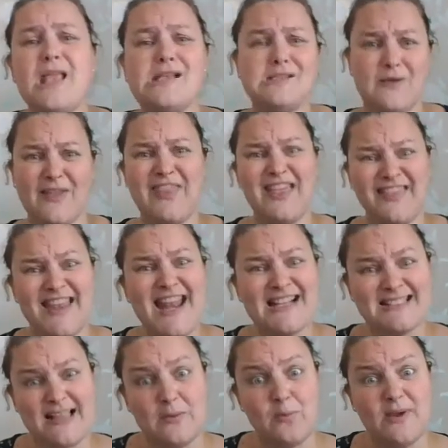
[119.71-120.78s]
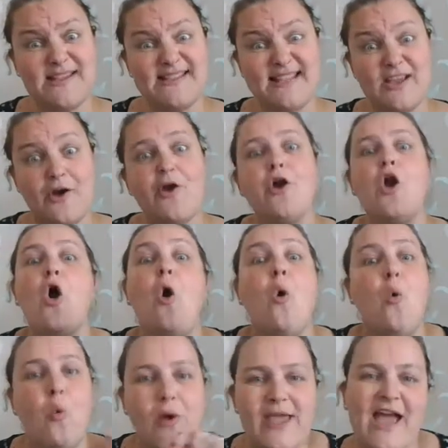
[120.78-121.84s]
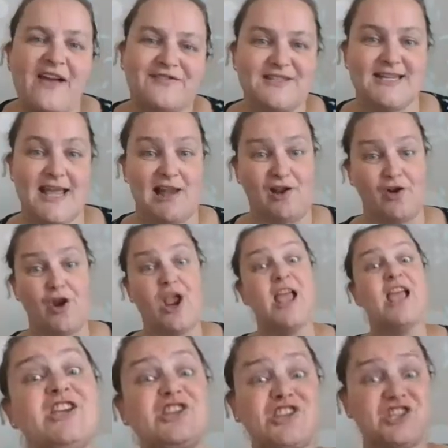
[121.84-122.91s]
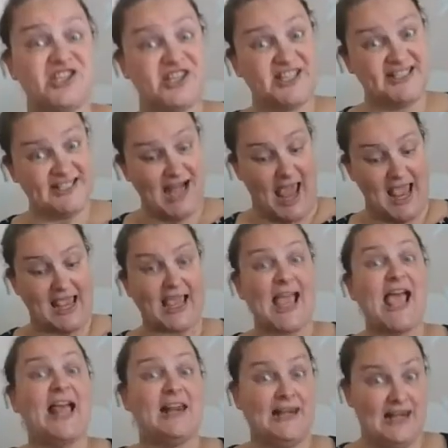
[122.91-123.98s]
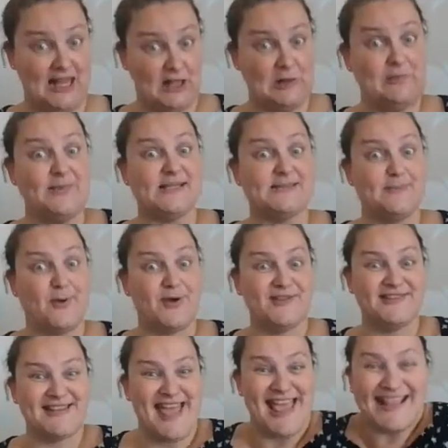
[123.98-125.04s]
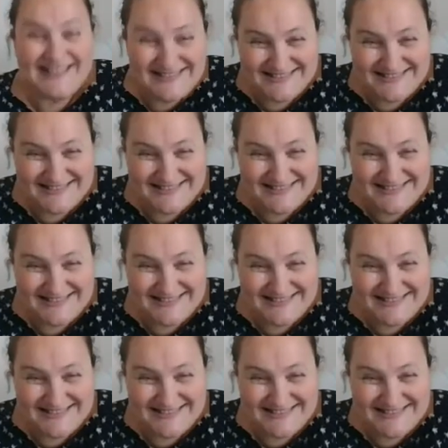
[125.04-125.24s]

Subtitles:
So I think the next time we see her, we have to tell her she's like Little Miss Birthday.